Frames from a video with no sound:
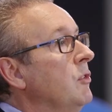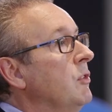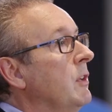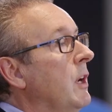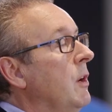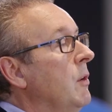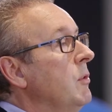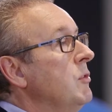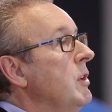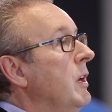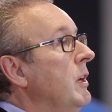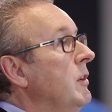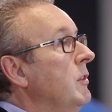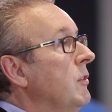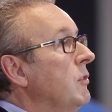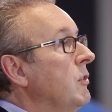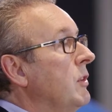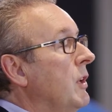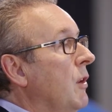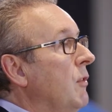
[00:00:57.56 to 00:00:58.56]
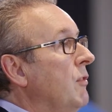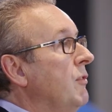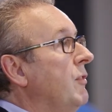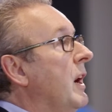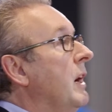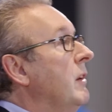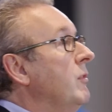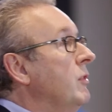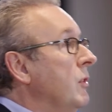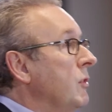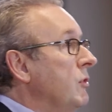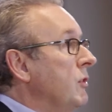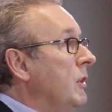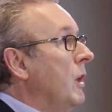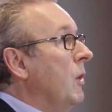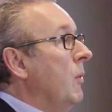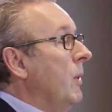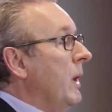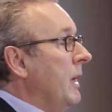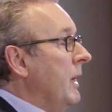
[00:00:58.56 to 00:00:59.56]
years ago, 10 years ago, 5
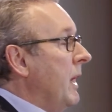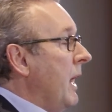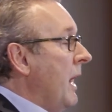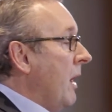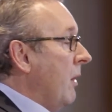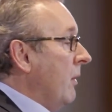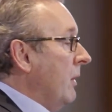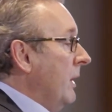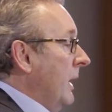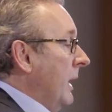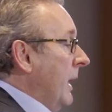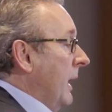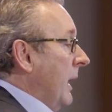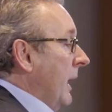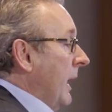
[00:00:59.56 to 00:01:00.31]
years ago, and now.